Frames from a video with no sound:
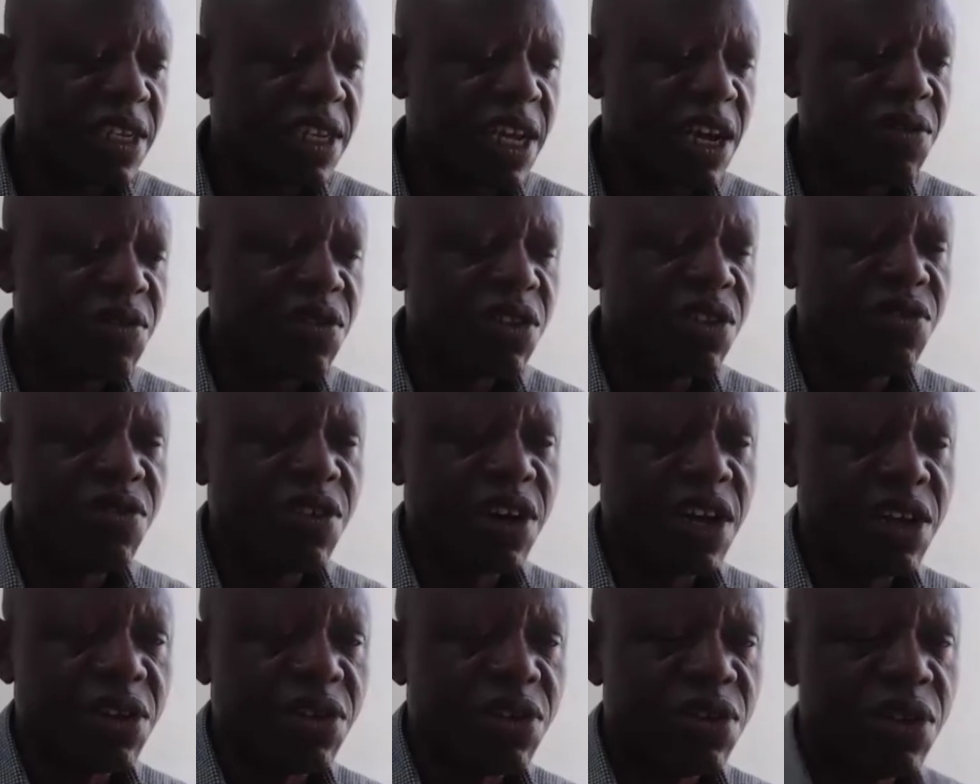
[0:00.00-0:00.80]
salvage
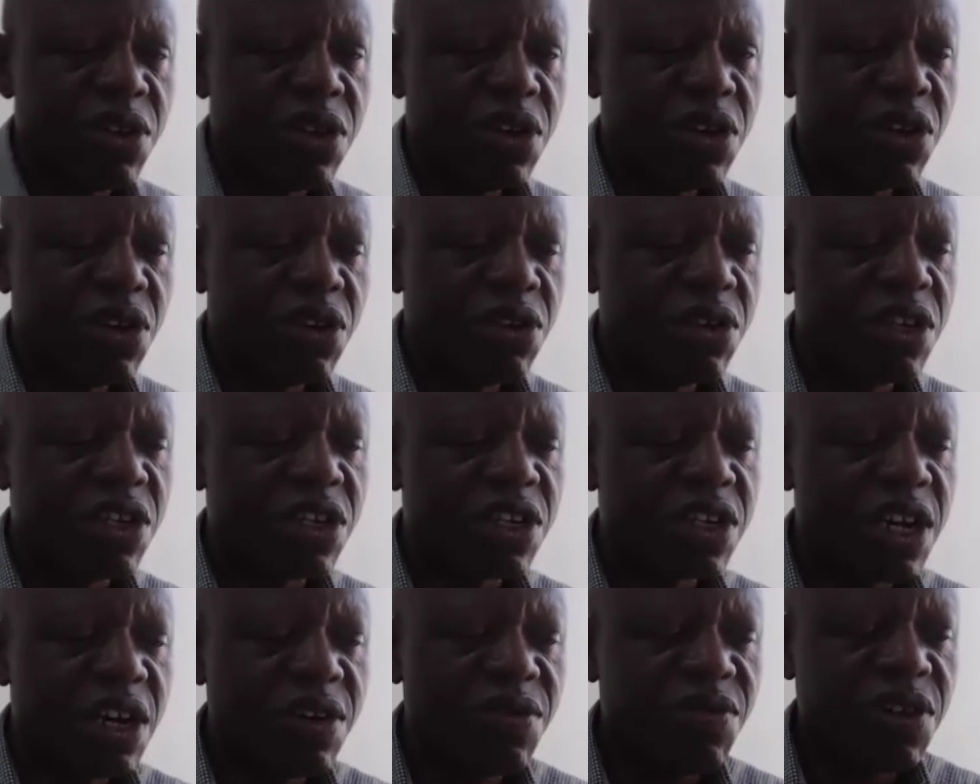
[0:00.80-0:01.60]
value or the
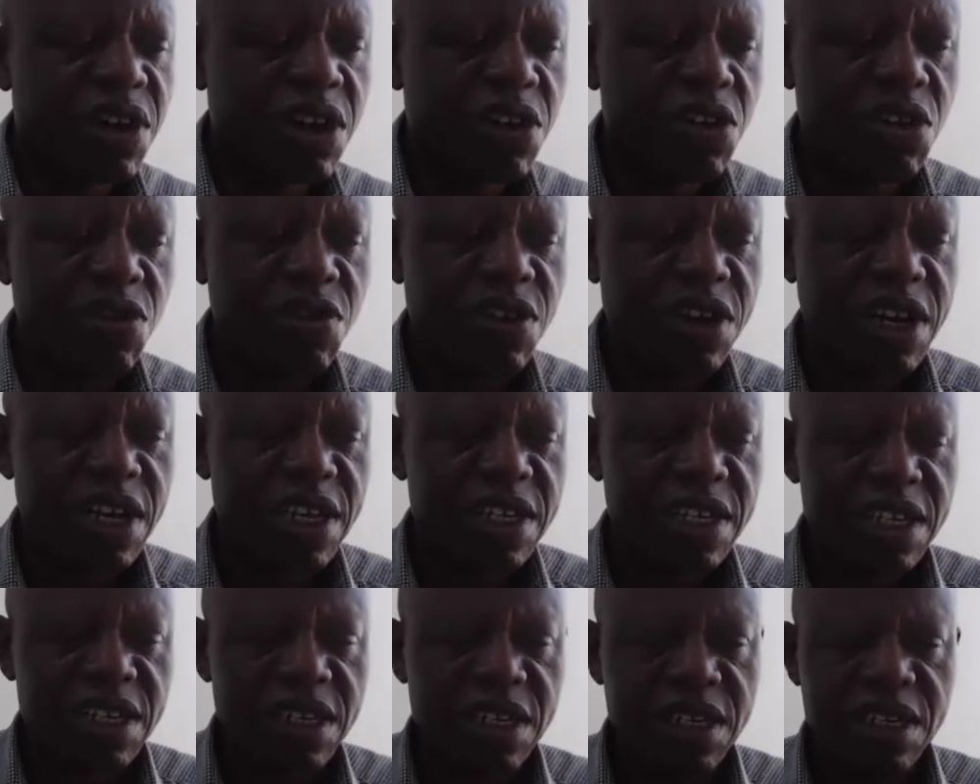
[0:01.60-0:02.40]
scrap value of an
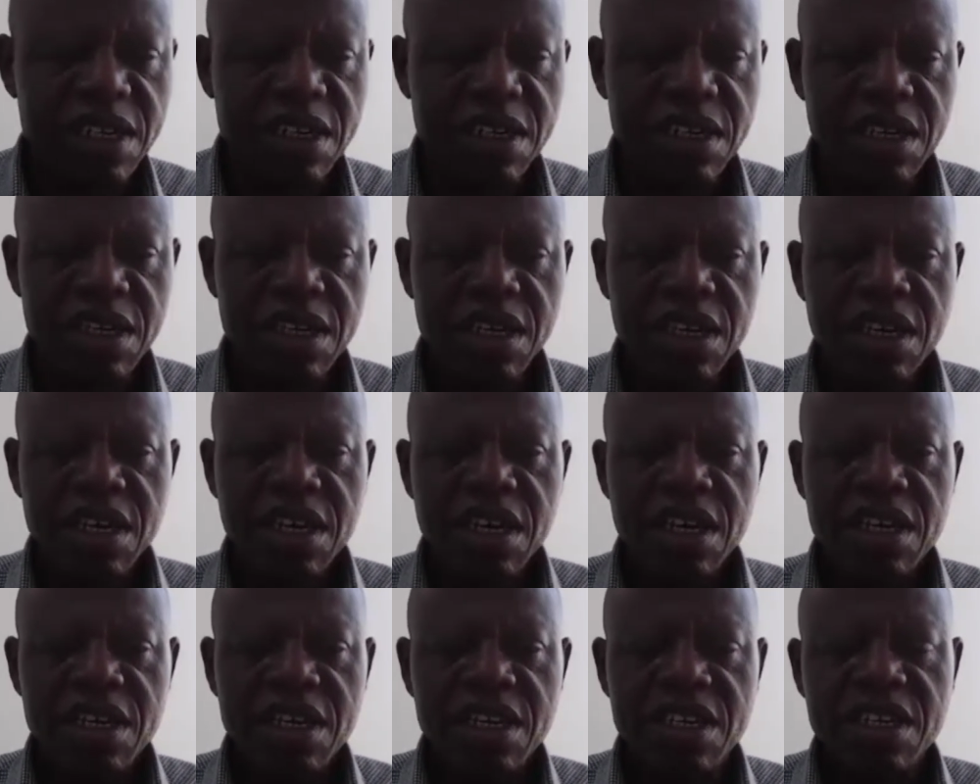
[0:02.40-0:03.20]
asset.
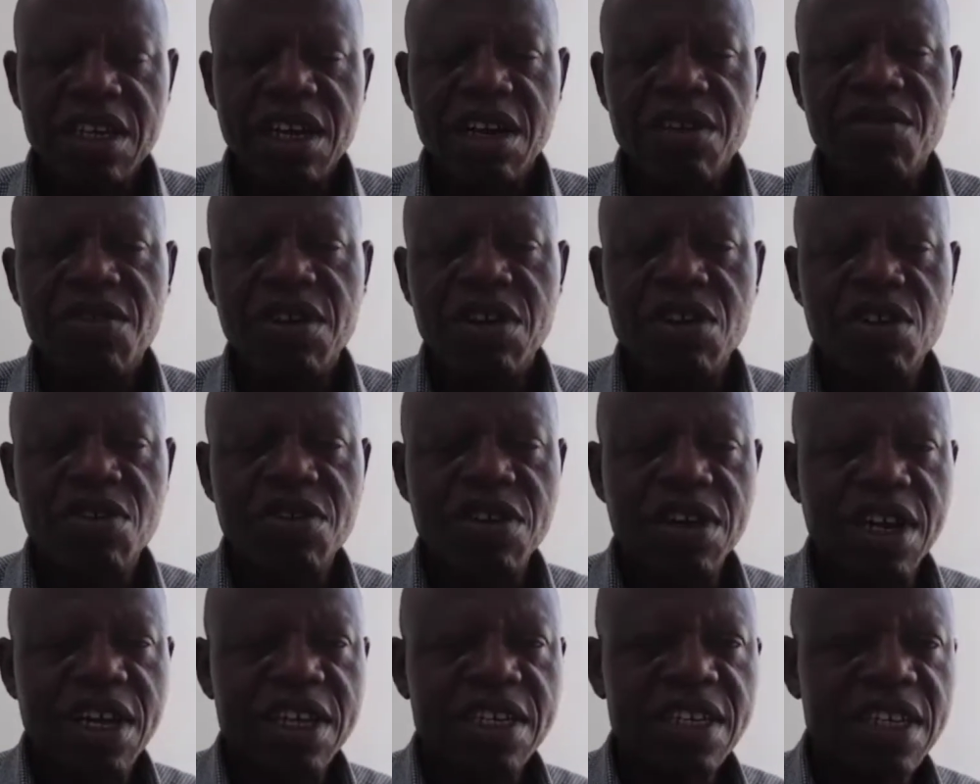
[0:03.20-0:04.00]
The scrap value
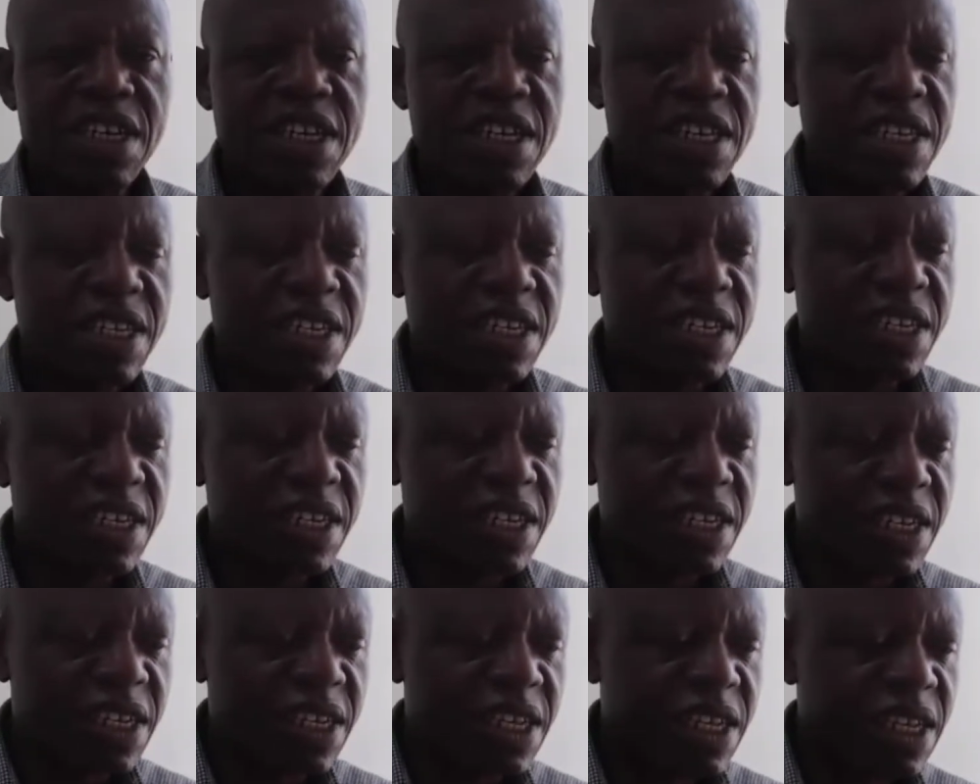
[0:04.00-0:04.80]
of an asset
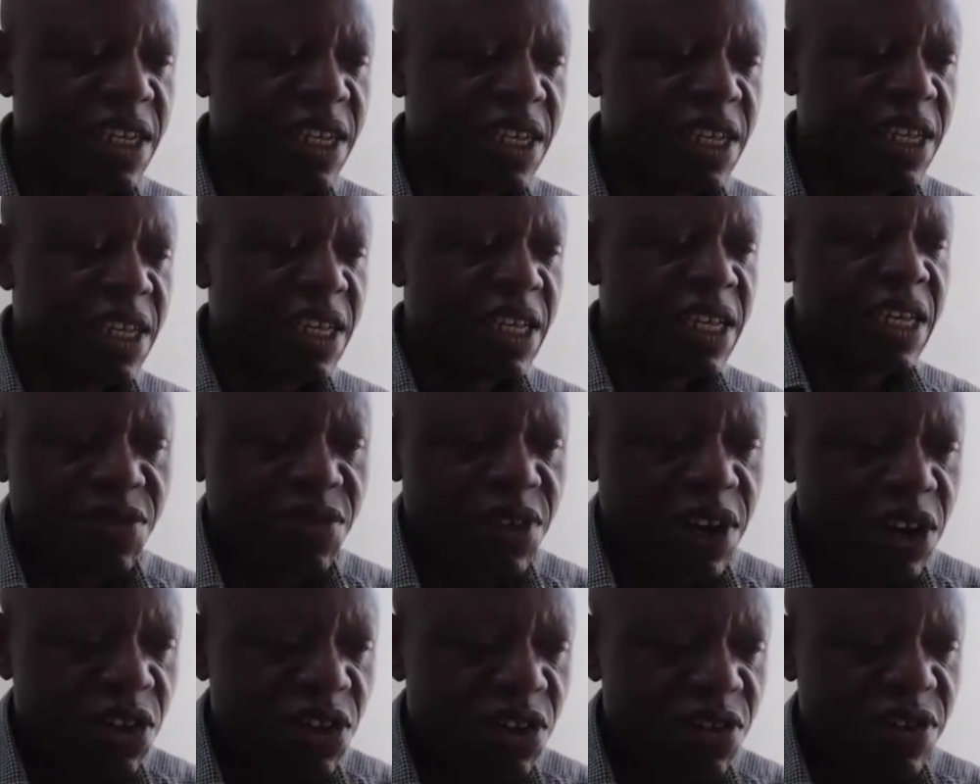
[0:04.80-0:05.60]
is the
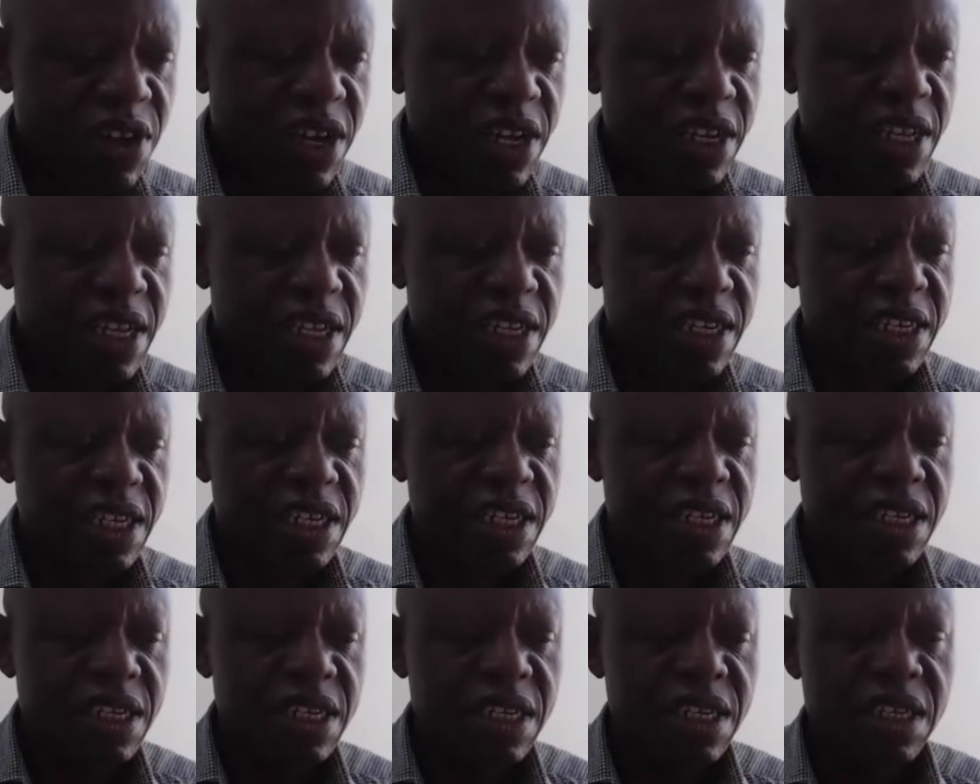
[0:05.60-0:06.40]
value of that
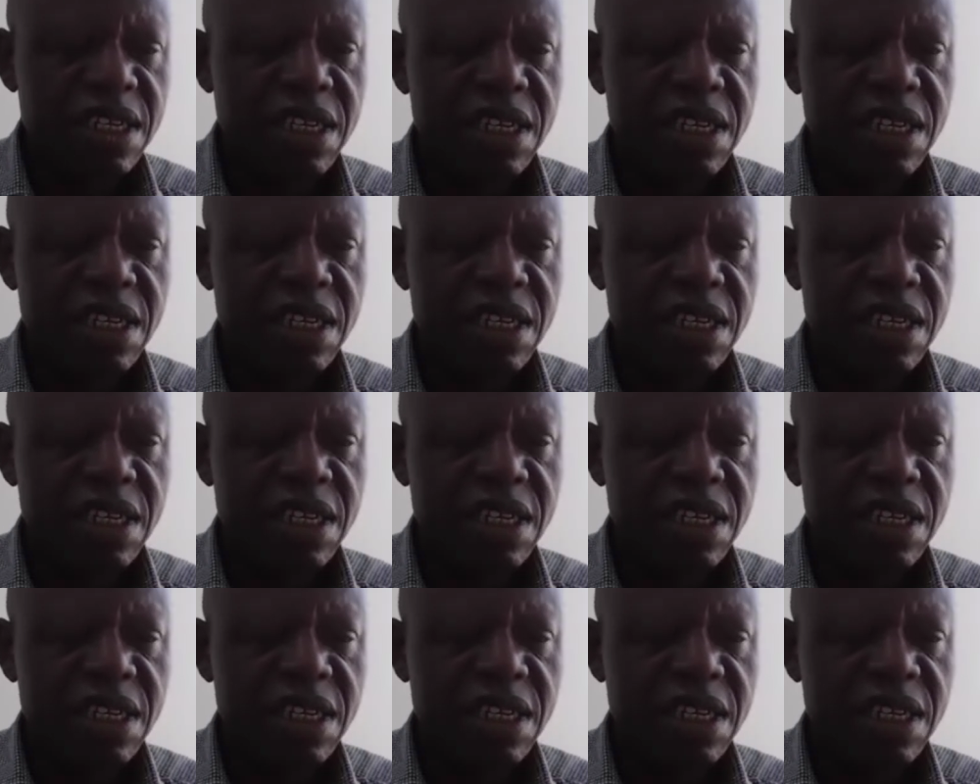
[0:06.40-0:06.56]
asset